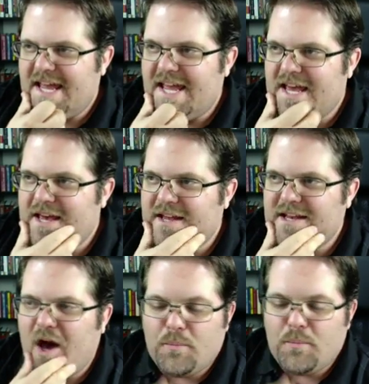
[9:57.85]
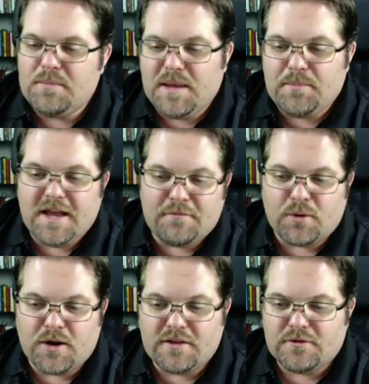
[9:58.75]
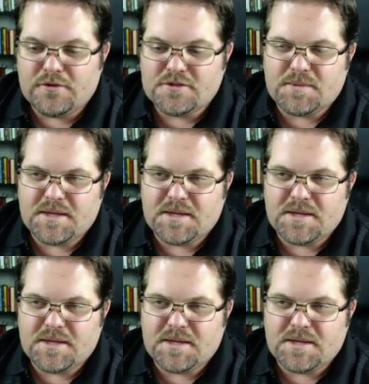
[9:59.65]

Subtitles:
and helping people have breakthroughs,